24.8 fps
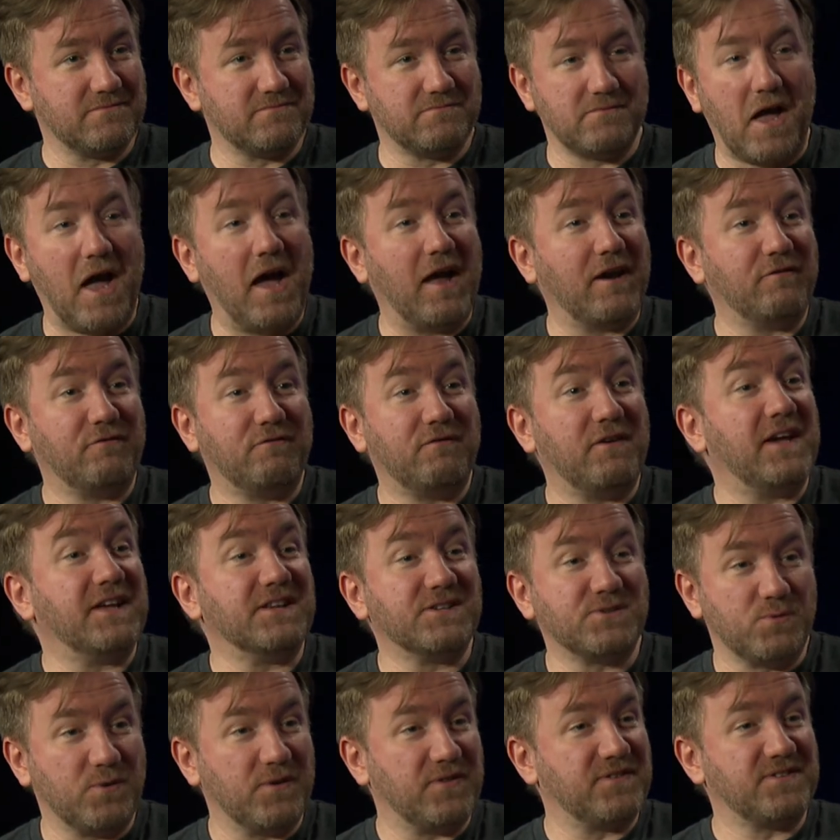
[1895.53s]
out of
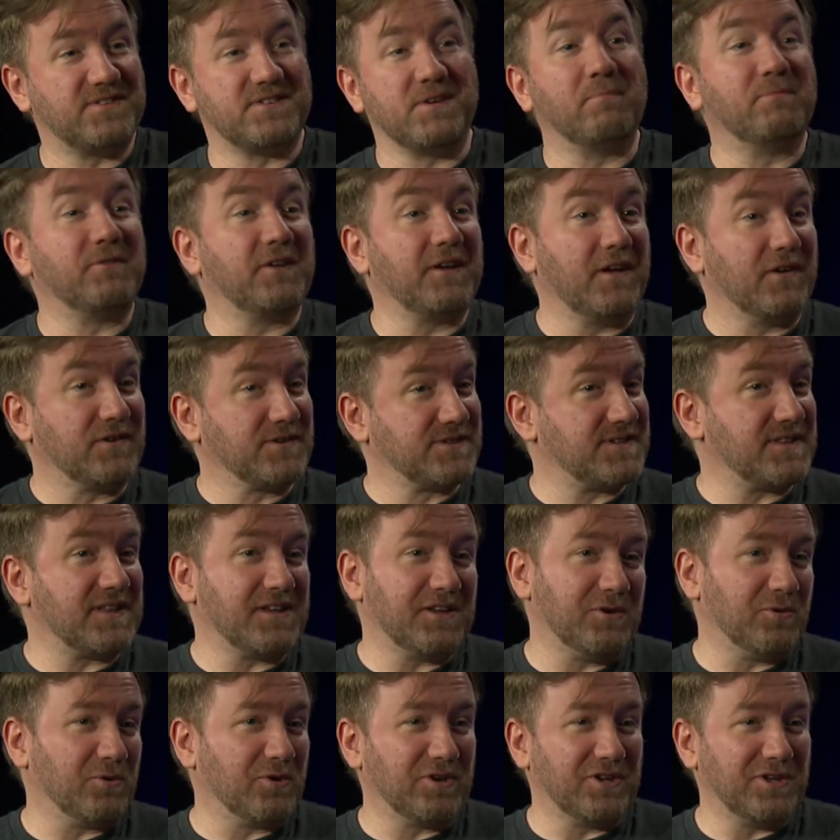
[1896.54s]
phase with something else that
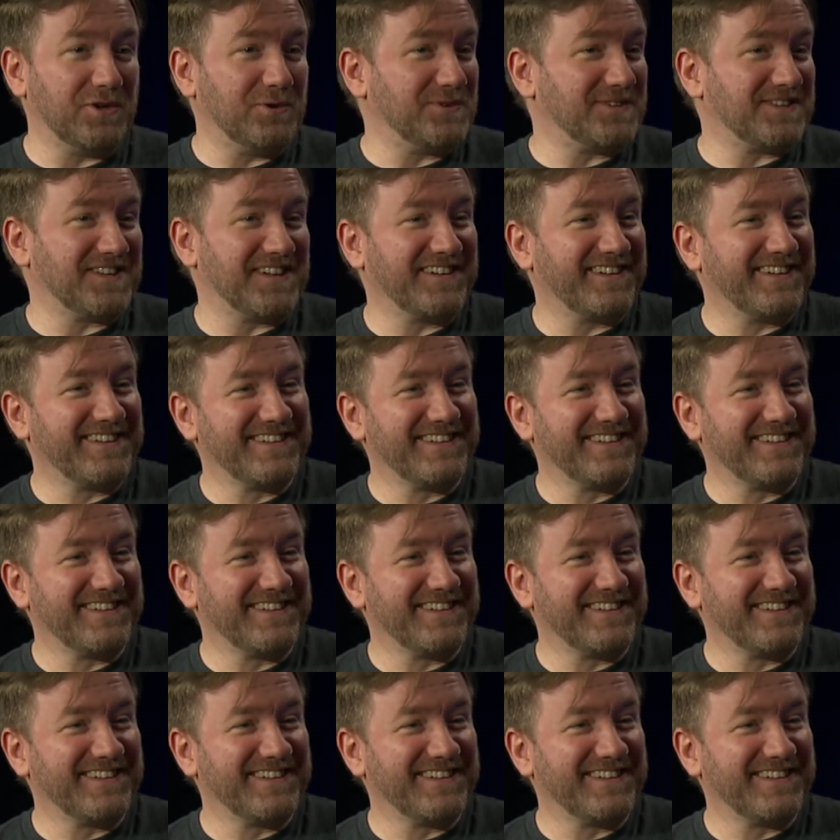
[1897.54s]
you were using.